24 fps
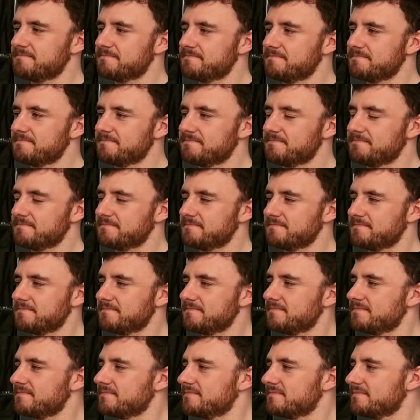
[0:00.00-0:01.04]

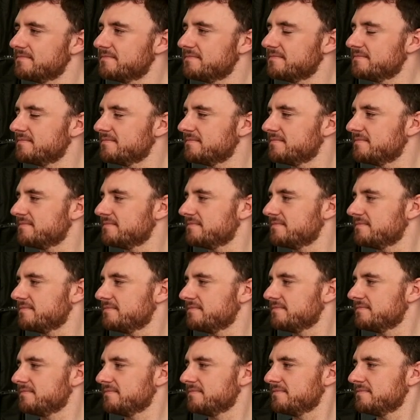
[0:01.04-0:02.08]

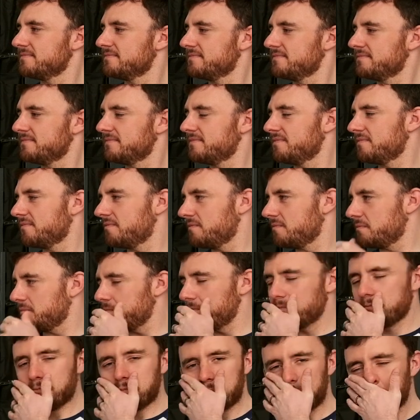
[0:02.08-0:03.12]

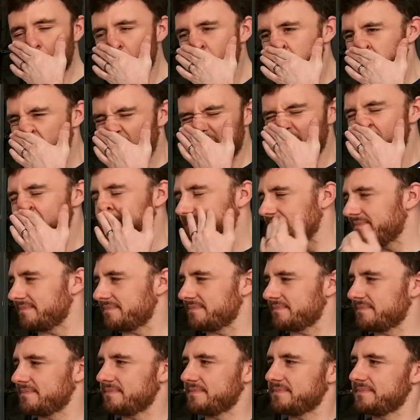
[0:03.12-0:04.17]

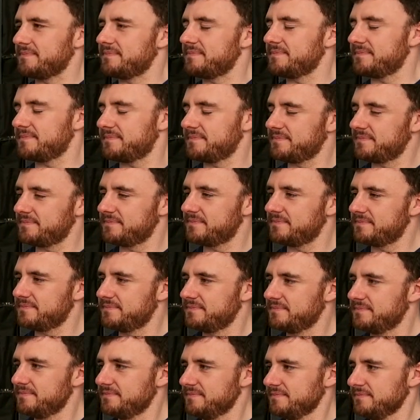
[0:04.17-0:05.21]

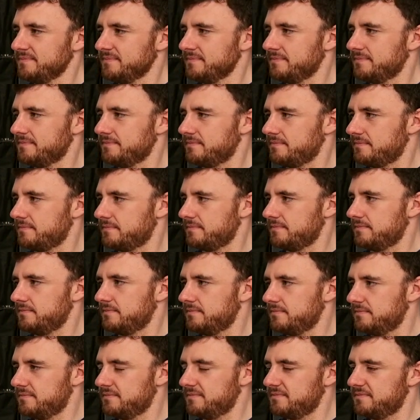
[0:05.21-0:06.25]

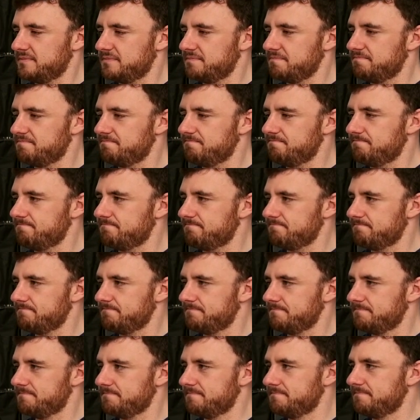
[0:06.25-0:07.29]
This person isn't speaking.